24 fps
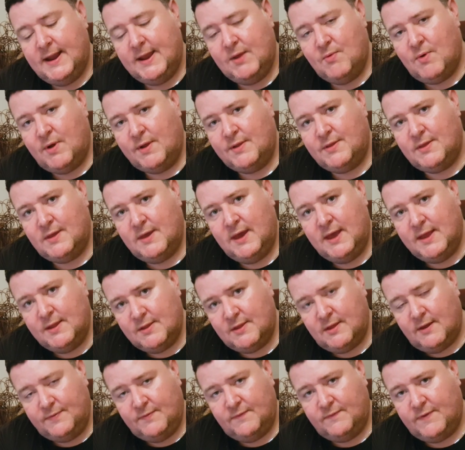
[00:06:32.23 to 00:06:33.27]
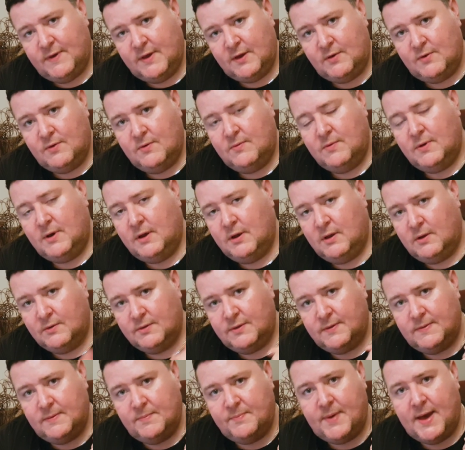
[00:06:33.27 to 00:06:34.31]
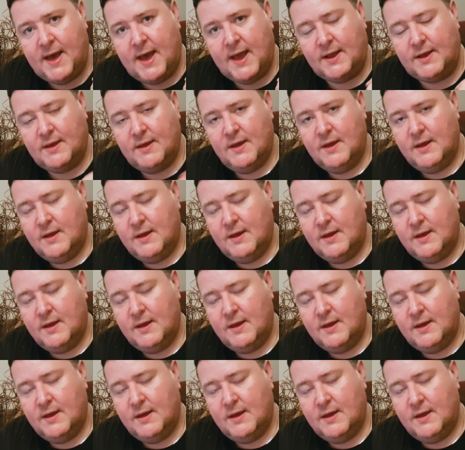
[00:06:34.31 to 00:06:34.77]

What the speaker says: it runs inside the vehicle along to the back